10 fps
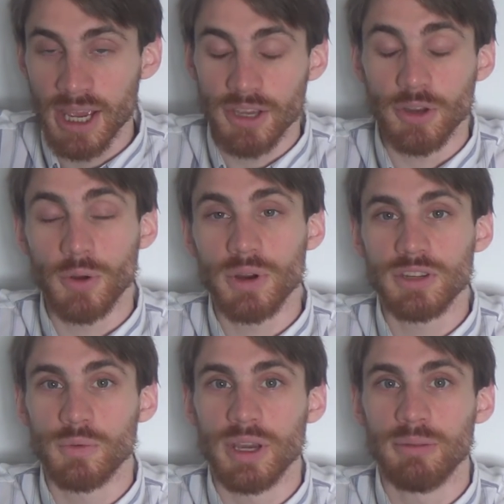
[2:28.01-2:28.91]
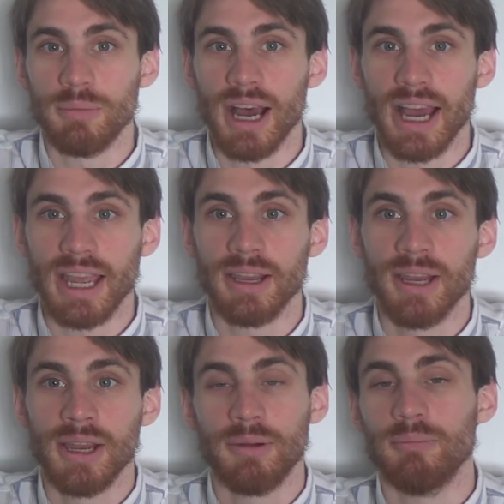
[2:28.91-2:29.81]
You're going to win by
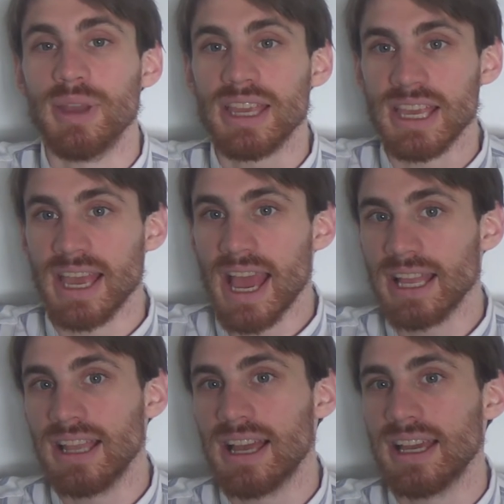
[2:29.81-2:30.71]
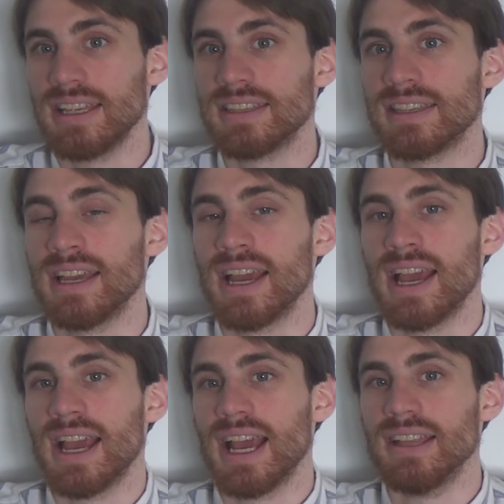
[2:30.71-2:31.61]
making allies,
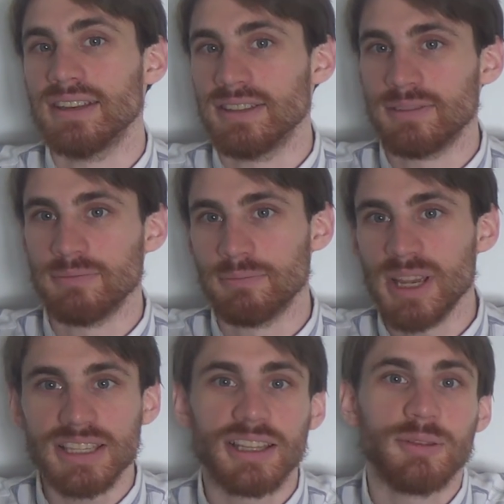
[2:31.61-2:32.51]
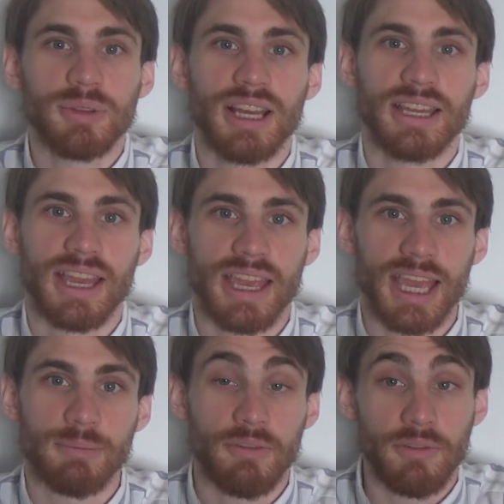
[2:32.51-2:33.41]
and basically playing a
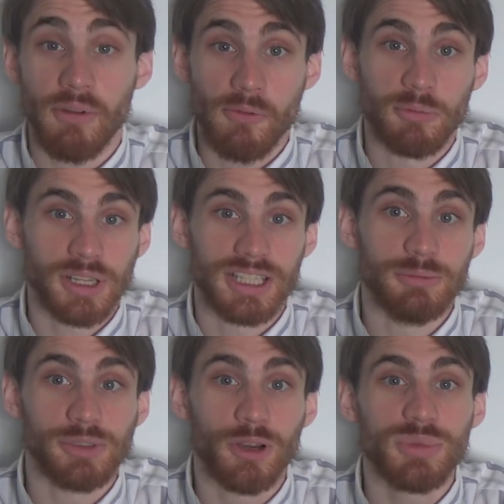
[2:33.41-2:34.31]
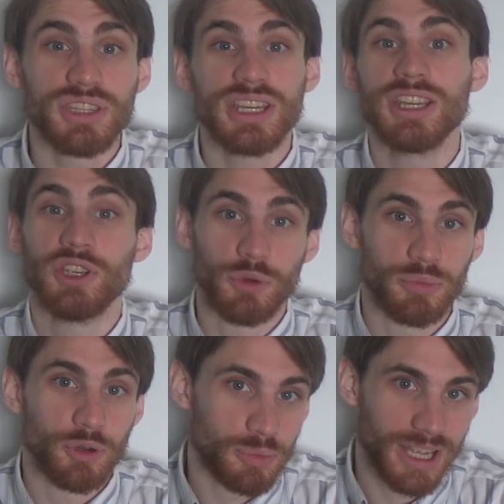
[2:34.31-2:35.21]
game, if you've ever played diplomacy, you're
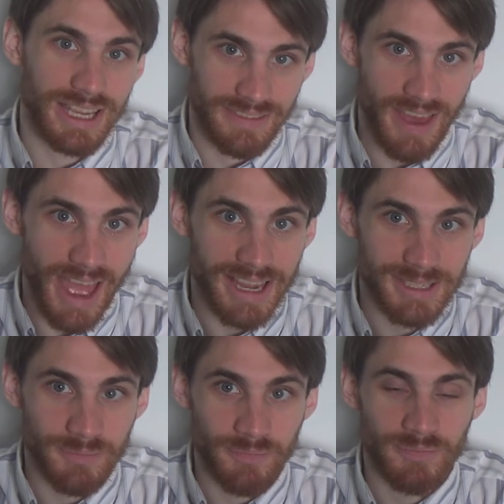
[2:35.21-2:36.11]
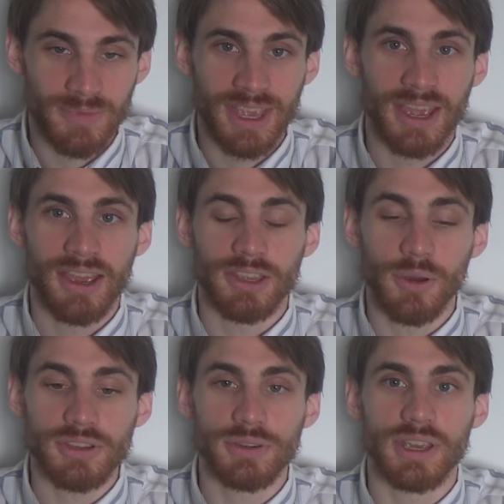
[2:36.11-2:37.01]
playing that.
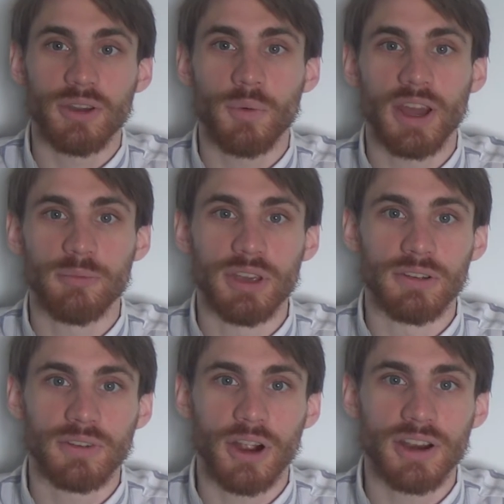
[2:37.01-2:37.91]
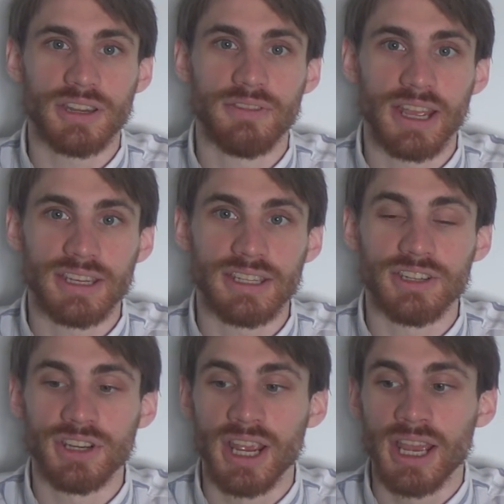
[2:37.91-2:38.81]
You also get quite a bit of card
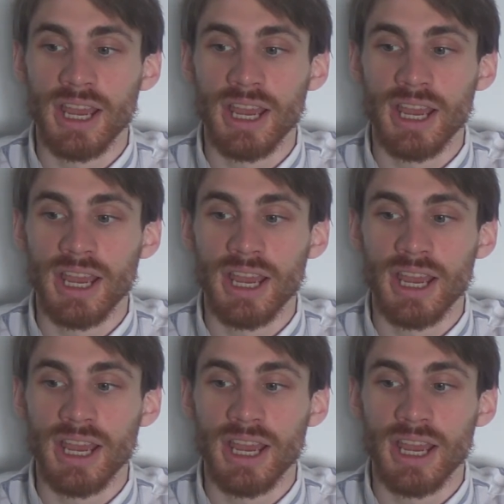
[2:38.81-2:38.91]
advantage,